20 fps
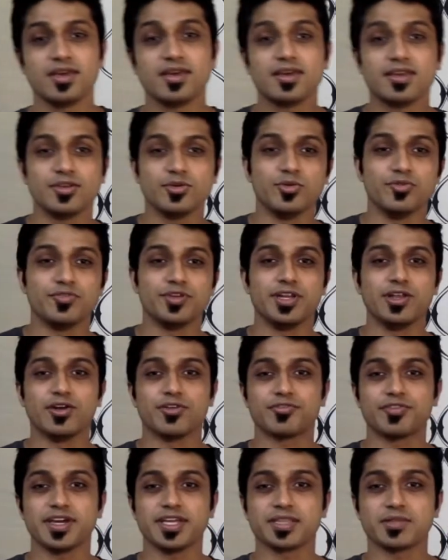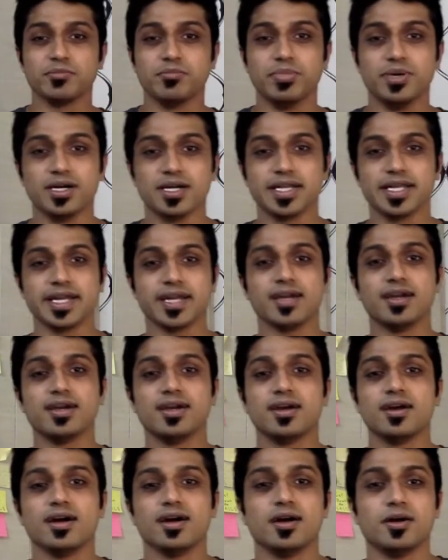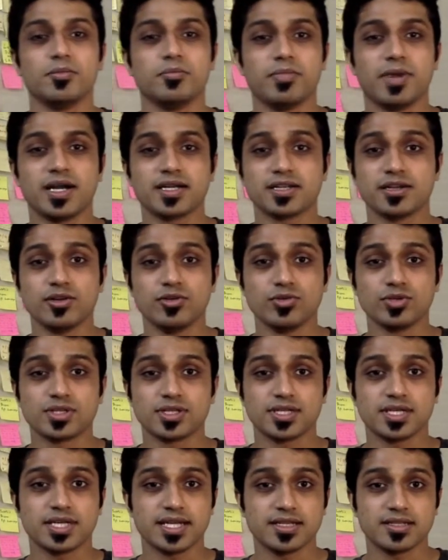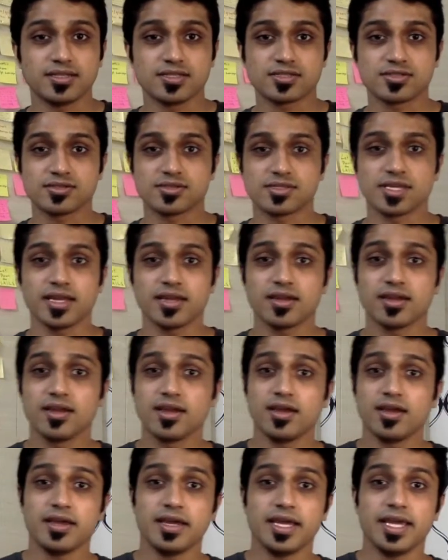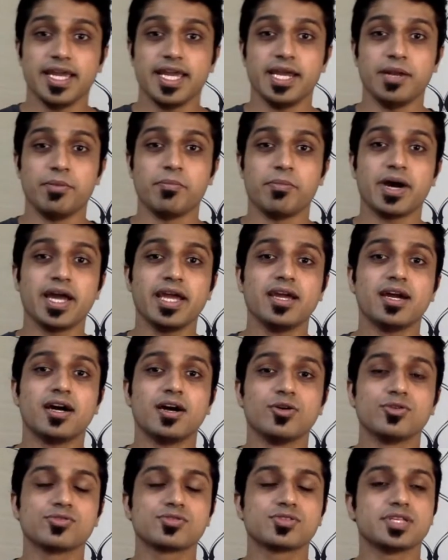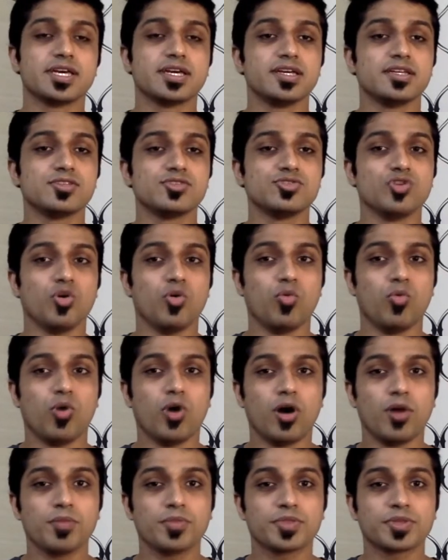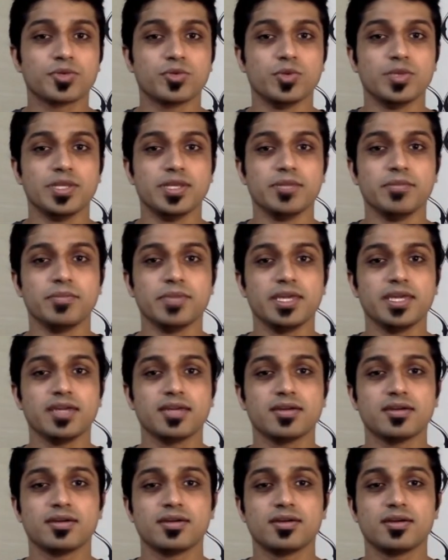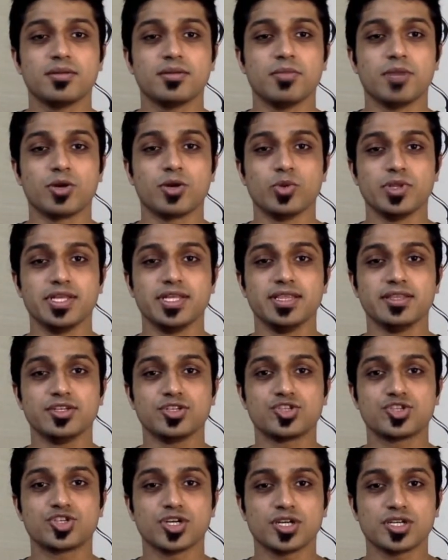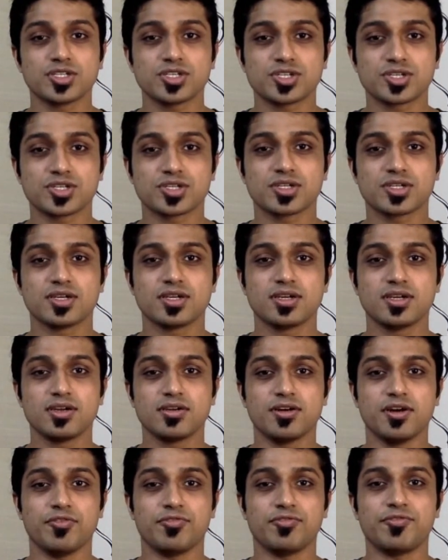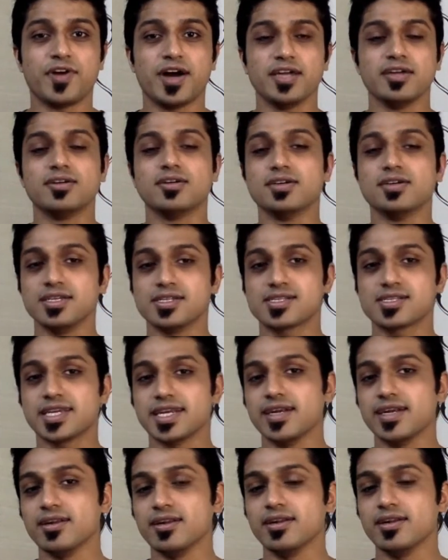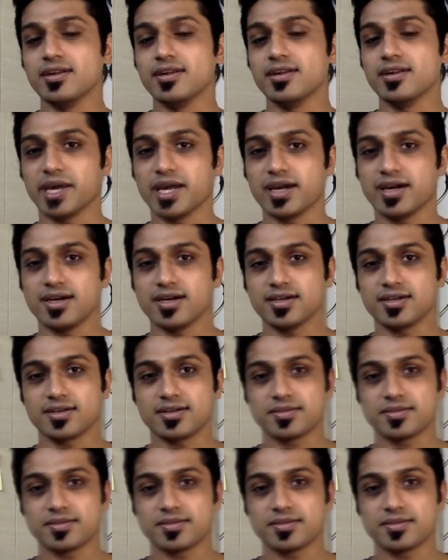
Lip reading: You'll feel your faith burning. Martin Luther had this to say, in my house there is no warmth within me, but within the church, a fire is kindled in my heart.